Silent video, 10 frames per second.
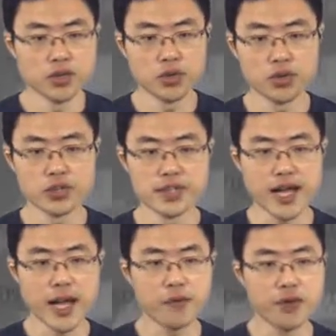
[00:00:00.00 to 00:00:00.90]
So to
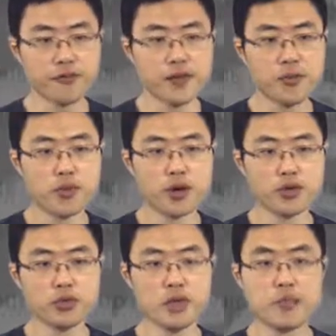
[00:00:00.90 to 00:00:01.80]
start with, I
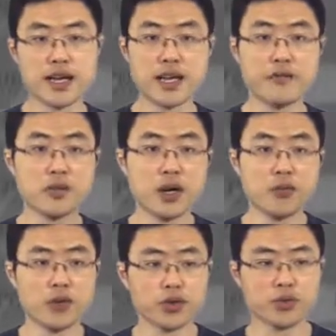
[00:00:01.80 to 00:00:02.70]
want to remind
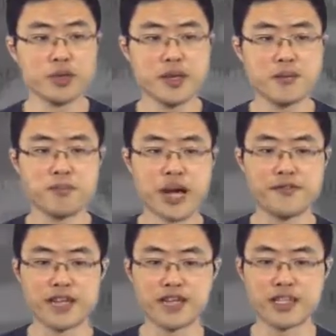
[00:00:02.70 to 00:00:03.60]
everyone what do we mean
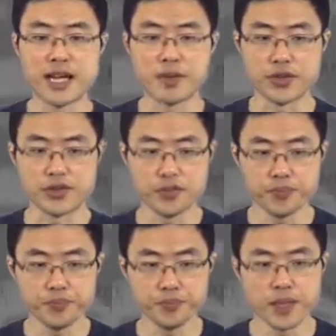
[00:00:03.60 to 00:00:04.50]
by VC
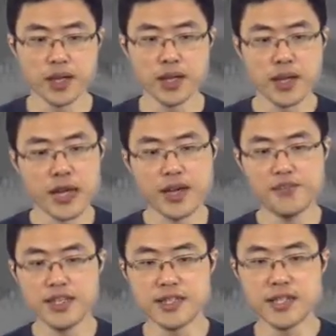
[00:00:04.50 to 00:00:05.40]
dimension. A
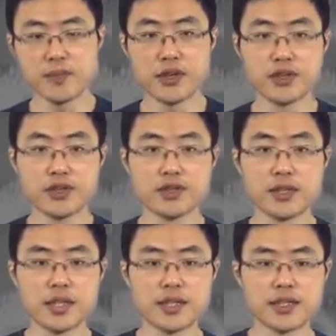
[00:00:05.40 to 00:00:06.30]
VC
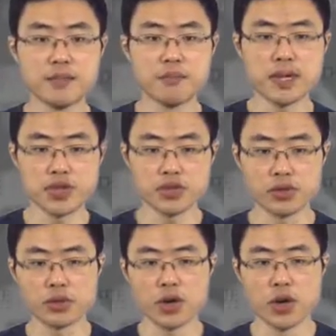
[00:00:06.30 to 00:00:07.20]
dimension is a
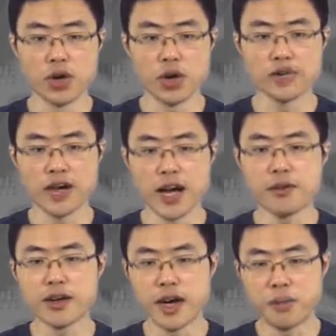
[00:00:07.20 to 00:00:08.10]
measure of
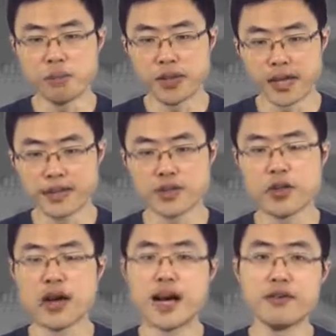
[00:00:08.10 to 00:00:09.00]
how complex
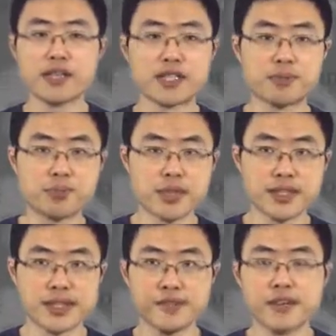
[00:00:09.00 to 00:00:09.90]
or how
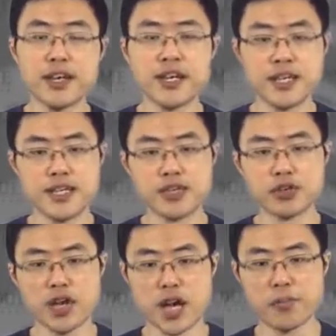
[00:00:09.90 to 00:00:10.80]
expressive
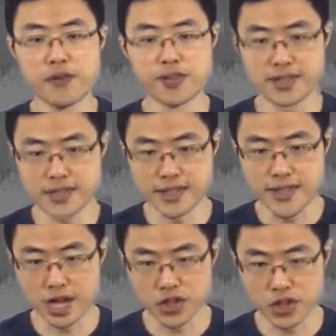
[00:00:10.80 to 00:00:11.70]
is your hypothesis
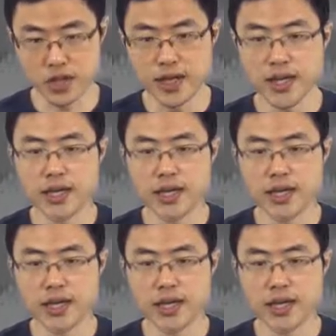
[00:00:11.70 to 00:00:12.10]
set.